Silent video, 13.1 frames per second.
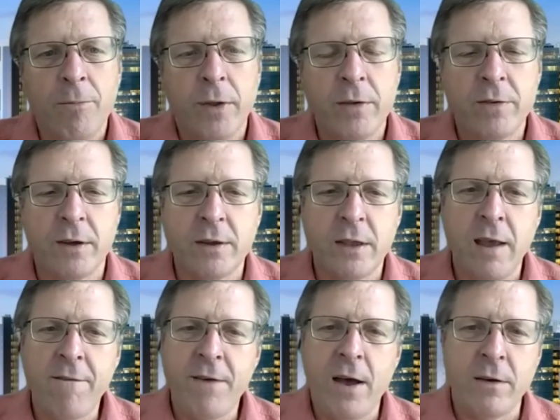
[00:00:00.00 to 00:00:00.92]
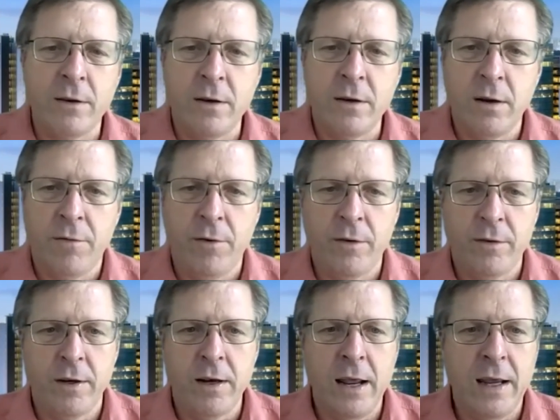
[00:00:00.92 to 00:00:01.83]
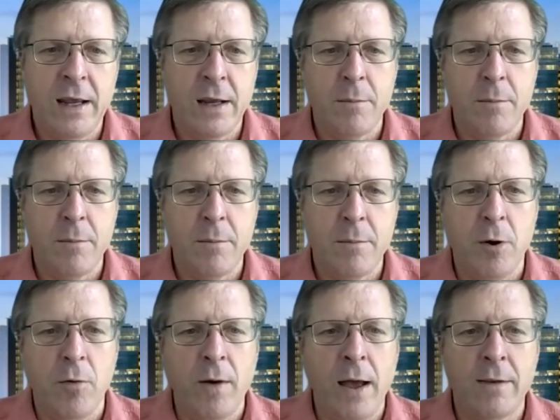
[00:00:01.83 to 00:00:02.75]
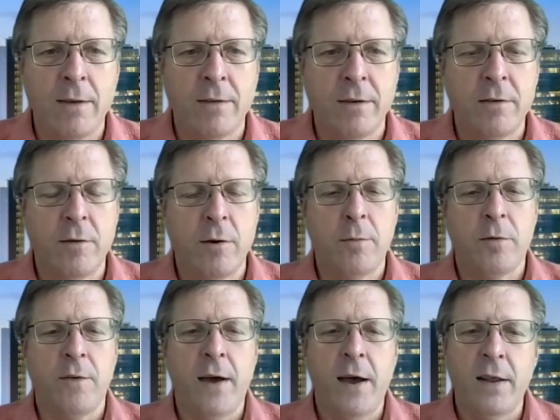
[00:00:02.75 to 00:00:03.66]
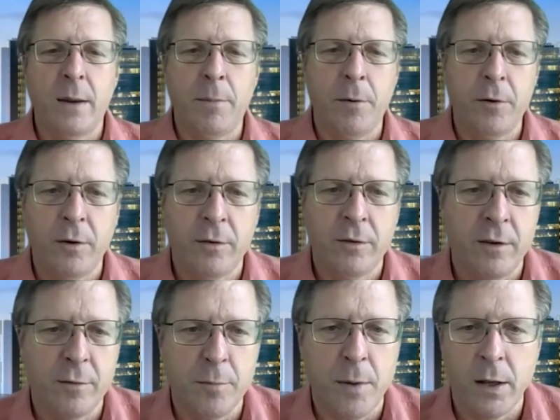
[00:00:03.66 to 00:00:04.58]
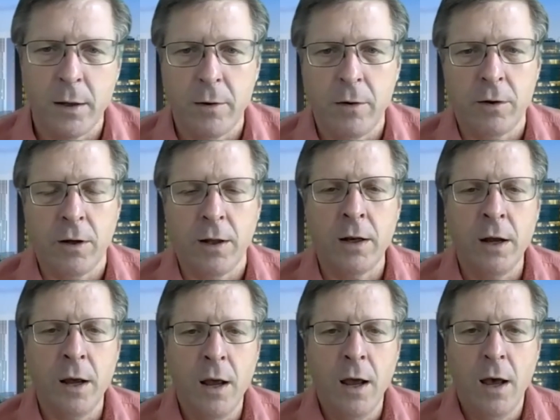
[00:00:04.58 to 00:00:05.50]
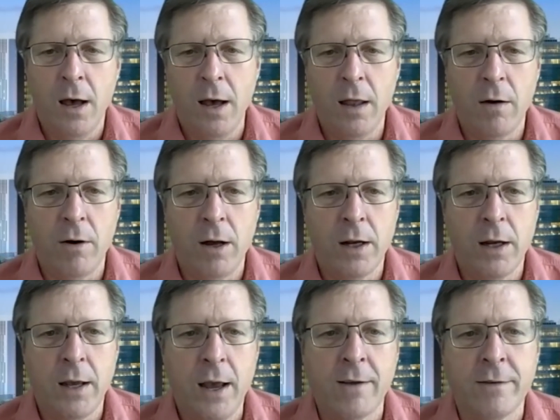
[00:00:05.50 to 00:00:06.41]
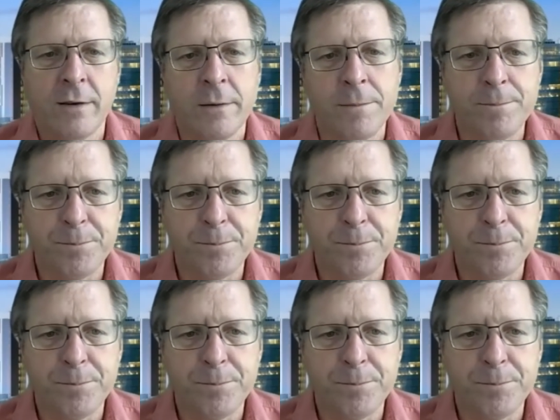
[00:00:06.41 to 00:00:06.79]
is that they found a difference in naked mole rats in terms of how they produce this molecule called hyaluronic acid